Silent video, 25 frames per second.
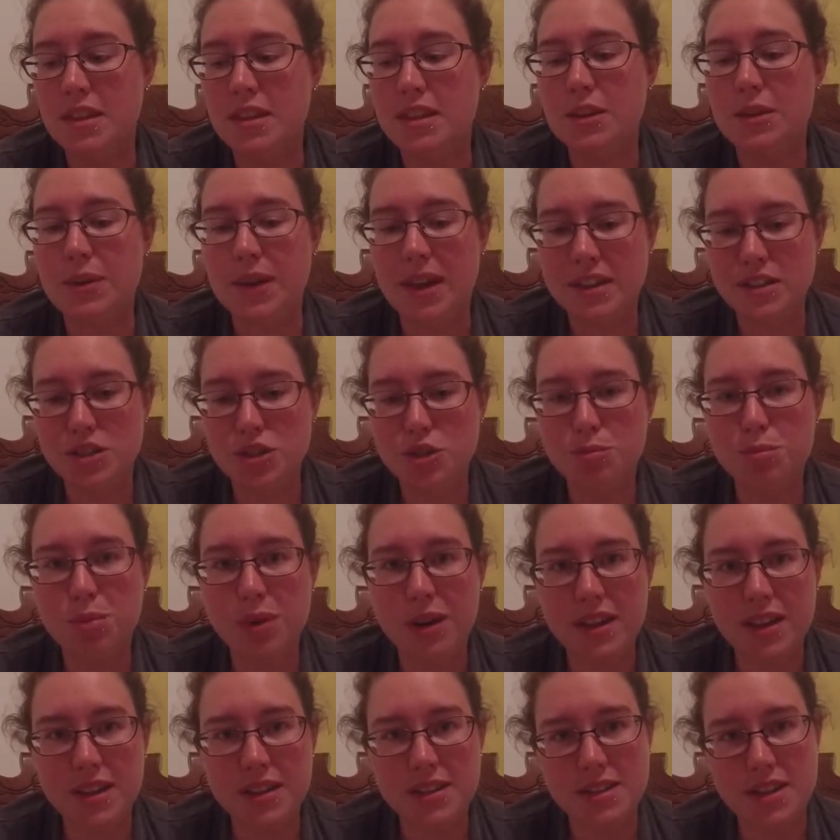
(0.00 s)
as you
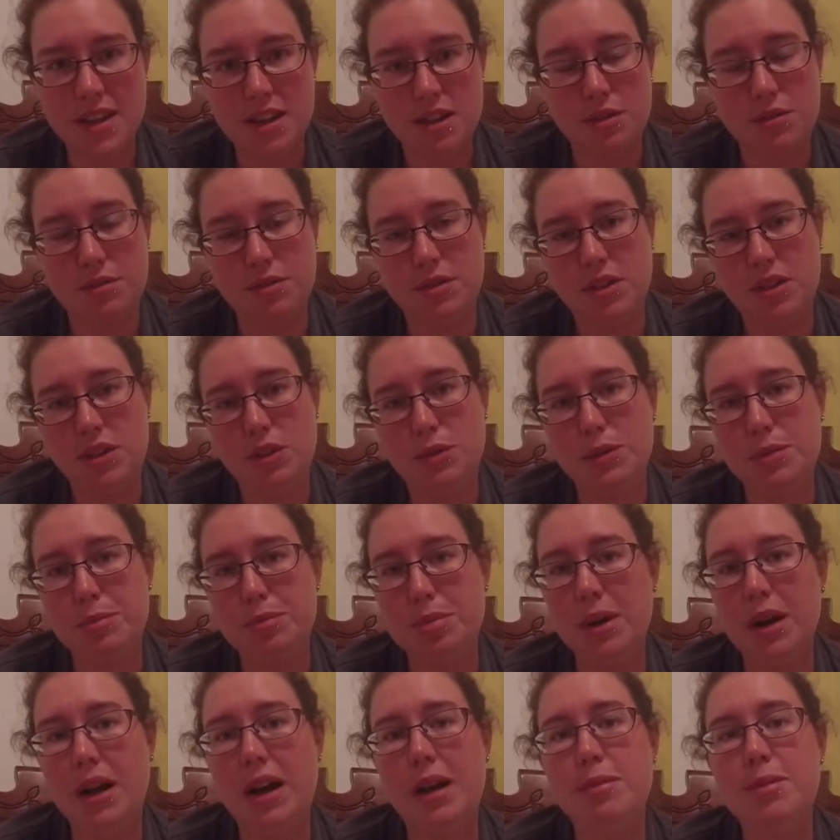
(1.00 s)
break it down, you would
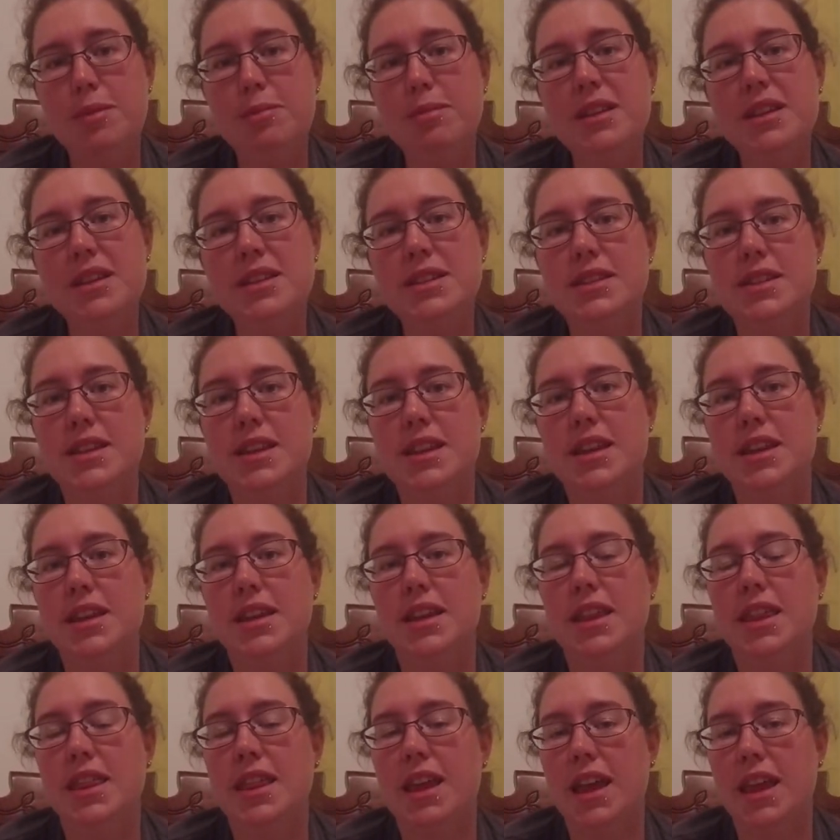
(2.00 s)
probably
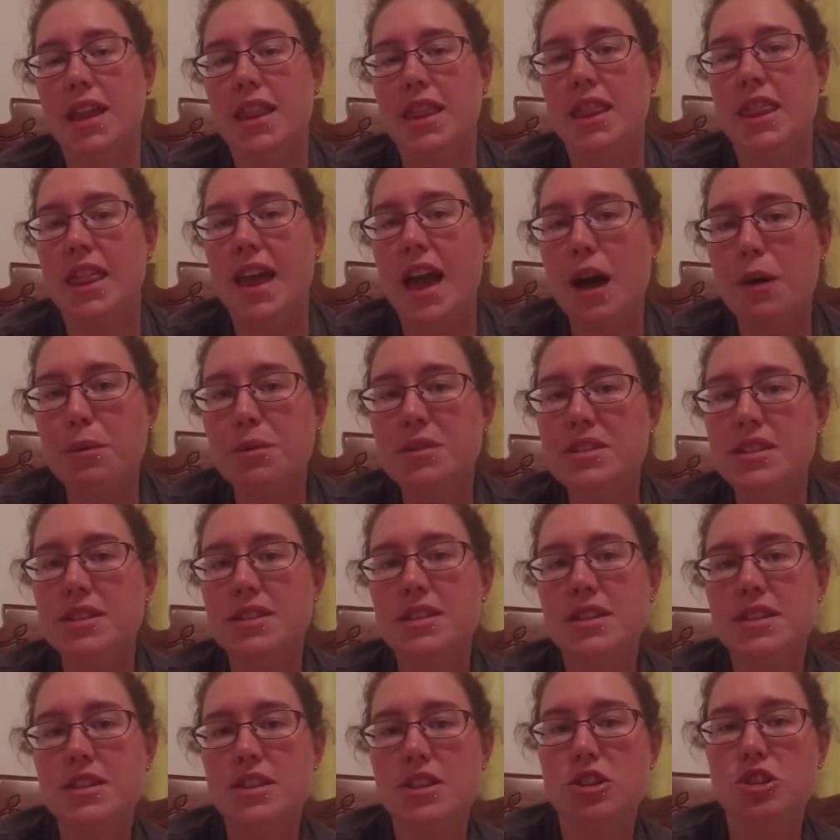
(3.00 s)
see that was a
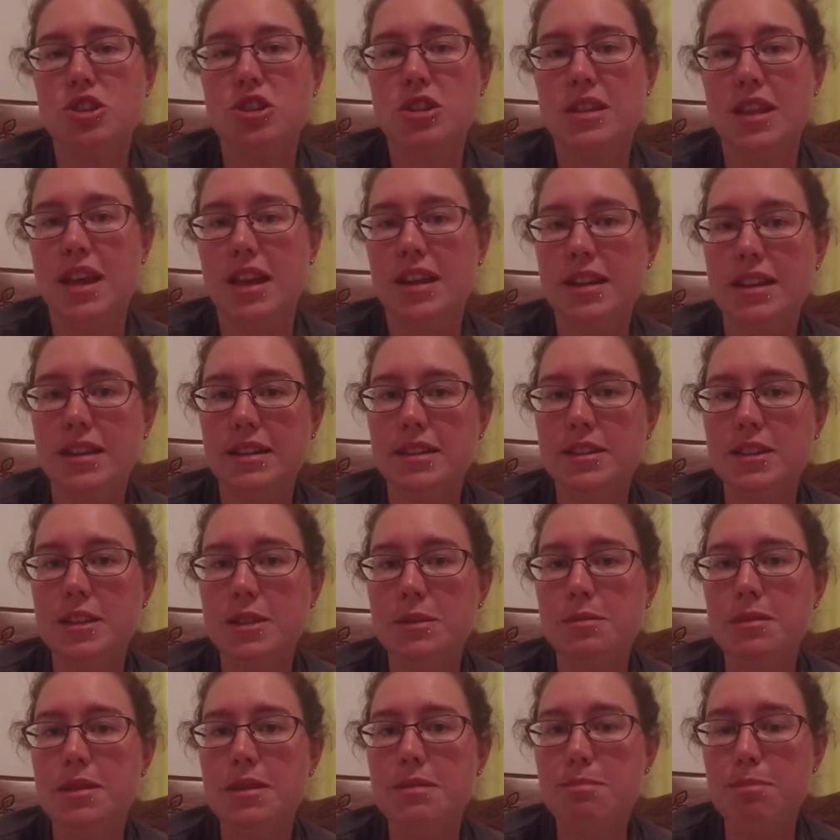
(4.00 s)
decision that needed to
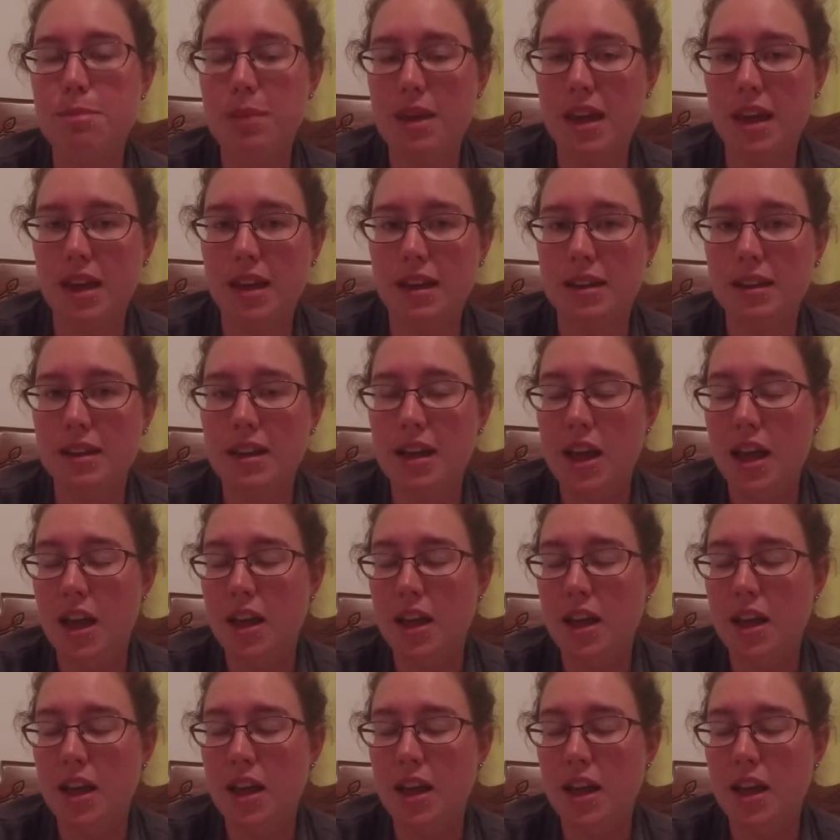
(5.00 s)
be made